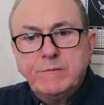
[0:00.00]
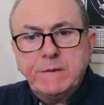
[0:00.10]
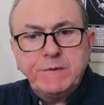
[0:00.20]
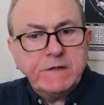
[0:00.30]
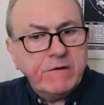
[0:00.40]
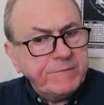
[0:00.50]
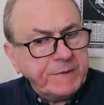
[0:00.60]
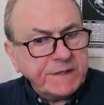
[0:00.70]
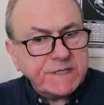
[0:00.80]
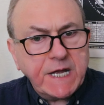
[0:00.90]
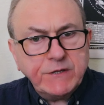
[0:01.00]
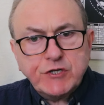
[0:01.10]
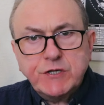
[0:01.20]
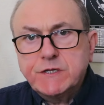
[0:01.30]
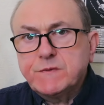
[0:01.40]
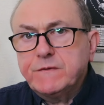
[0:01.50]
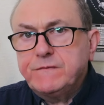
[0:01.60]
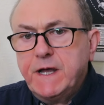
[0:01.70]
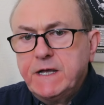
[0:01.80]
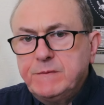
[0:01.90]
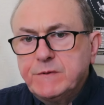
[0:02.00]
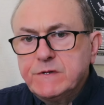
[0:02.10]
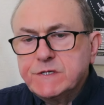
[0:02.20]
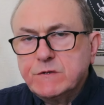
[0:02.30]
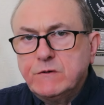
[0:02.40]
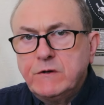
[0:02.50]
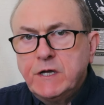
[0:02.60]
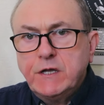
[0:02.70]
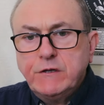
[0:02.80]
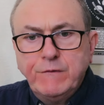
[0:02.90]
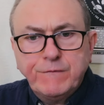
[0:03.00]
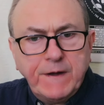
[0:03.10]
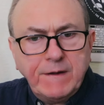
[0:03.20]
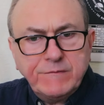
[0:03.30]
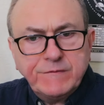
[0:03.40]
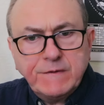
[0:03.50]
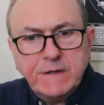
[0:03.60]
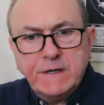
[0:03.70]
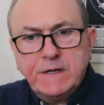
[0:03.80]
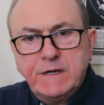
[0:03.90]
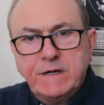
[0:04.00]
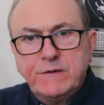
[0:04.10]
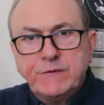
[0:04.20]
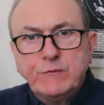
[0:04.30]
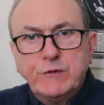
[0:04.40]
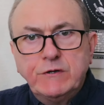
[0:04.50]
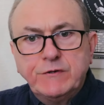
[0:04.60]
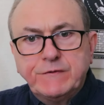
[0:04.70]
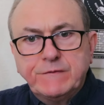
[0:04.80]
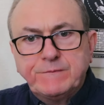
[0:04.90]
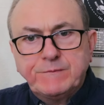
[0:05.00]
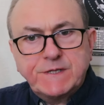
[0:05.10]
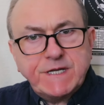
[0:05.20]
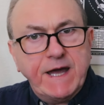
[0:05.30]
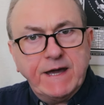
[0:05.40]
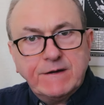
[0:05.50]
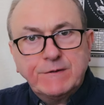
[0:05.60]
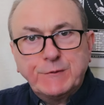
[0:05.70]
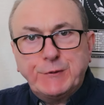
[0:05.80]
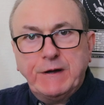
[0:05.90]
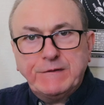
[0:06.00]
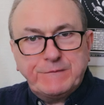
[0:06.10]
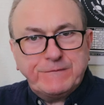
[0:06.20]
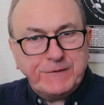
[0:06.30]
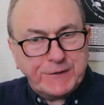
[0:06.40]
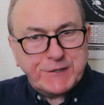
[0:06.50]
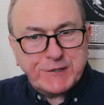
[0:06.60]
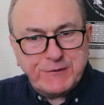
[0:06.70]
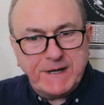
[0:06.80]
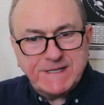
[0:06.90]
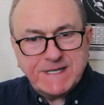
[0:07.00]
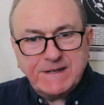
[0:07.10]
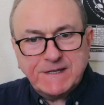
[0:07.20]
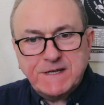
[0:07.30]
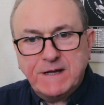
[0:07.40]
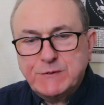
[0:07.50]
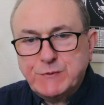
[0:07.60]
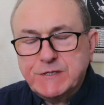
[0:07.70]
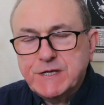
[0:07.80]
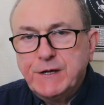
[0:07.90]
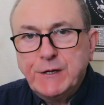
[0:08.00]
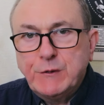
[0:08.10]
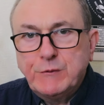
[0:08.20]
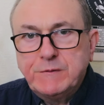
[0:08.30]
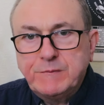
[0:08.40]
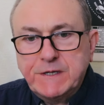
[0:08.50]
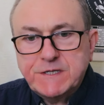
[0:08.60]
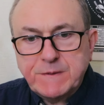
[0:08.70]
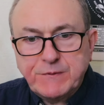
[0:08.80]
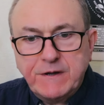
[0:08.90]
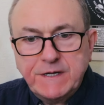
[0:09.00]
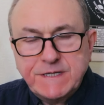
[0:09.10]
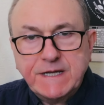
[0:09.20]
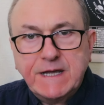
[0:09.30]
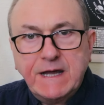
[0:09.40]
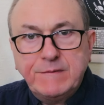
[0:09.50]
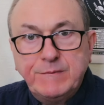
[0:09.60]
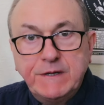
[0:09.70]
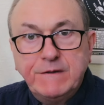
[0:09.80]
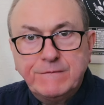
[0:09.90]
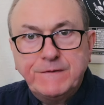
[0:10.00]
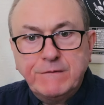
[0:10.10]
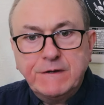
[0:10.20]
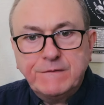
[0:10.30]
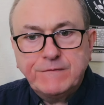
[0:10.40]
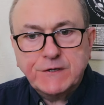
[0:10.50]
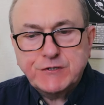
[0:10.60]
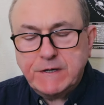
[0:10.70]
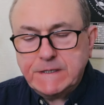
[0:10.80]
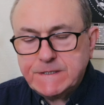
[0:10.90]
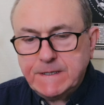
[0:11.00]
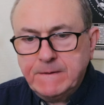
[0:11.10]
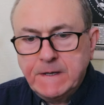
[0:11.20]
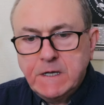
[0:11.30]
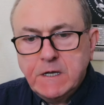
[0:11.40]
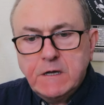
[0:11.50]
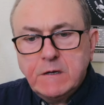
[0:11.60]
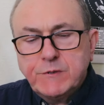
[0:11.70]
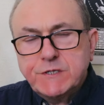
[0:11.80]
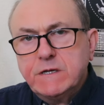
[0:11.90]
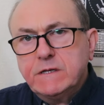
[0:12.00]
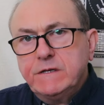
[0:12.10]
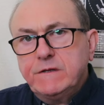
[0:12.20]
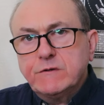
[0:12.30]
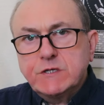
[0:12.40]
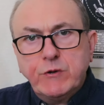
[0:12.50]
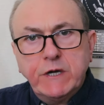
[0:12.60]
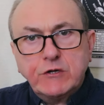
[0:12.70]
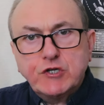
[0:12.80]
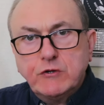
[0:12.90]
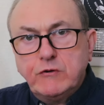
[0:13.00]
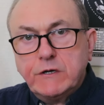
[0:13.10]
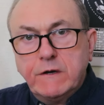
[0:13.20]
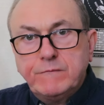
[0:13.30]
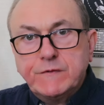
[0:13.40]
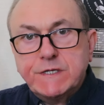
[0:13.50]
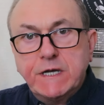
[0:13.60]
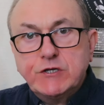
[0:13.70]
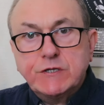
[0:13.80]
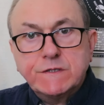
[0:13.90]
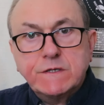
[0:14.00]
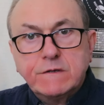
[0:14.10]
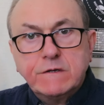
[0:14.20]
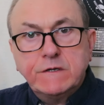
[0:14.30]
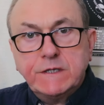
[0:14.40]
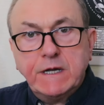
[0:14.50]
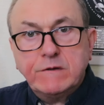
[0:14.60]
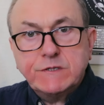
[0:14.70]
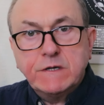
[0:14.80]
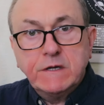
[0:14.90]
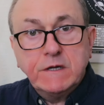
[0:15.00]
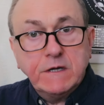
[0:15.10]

maybe there have been tensions with neighbours, or you found the world of tech quite frustrating at times, which wouldn't be a surprise. It can be very frustrating. But certainly those quick, short conversations the third house